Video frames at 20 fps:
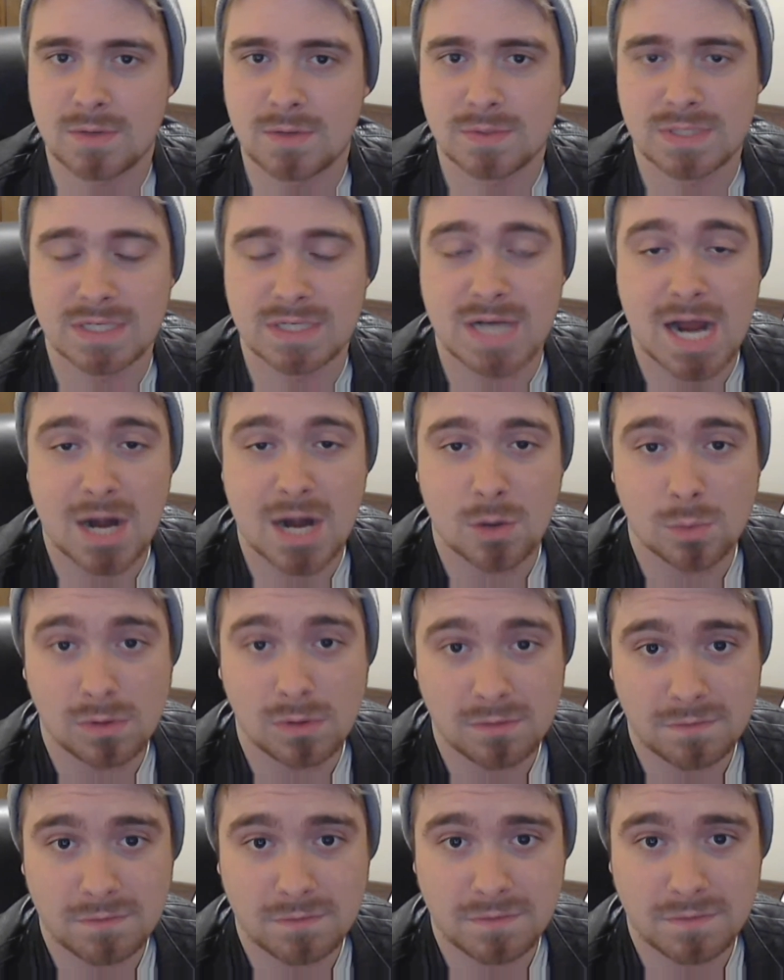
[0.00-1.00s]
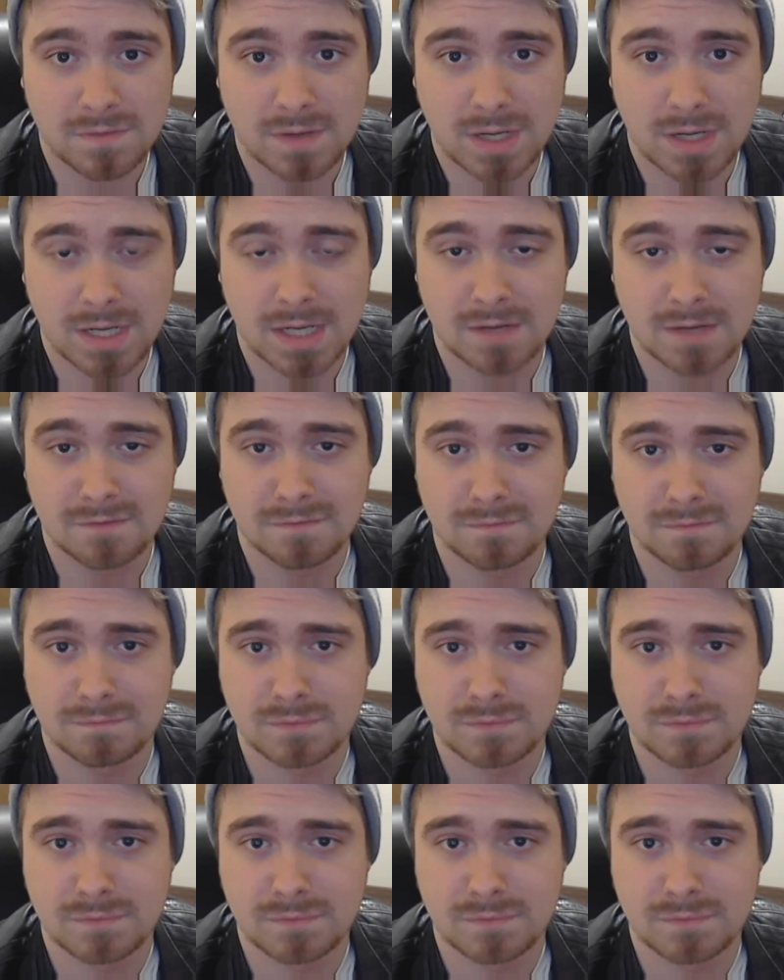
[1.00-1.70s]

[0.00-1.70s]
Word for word: It was the Direwolf uh,